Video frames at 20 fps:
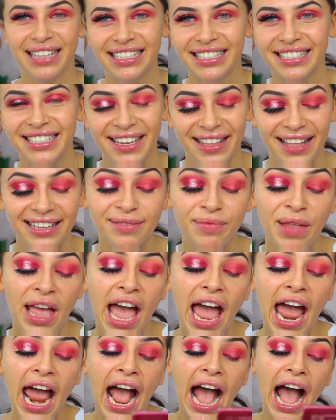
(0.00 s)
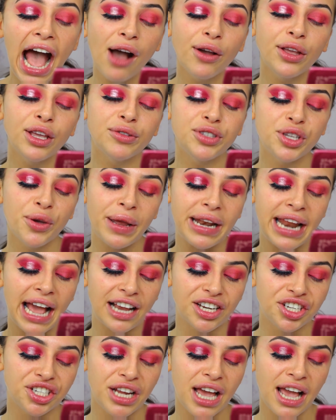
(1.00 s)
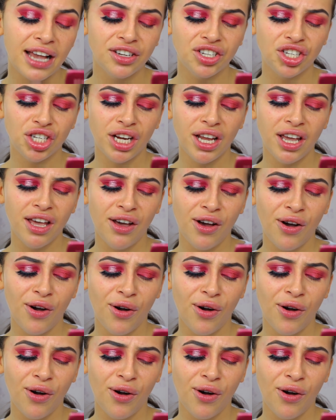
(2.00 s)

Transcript: Let's do this. How are you doing? Hashtag chill.